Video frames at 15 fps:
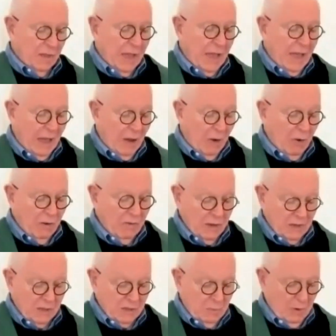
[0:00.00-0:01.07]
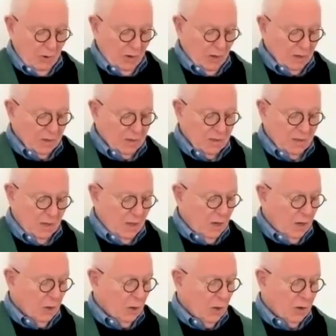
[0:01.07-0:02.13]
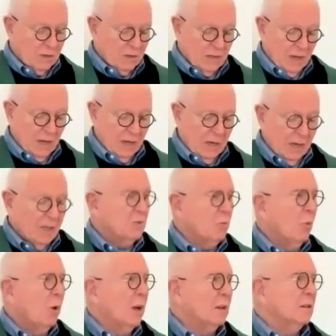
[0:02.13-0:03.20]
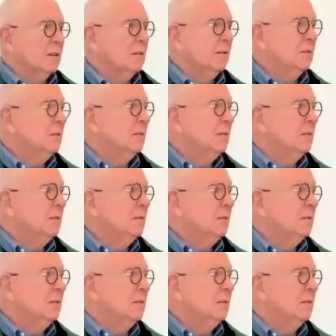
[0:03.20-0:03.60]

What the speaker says: the how of experience alongside its what.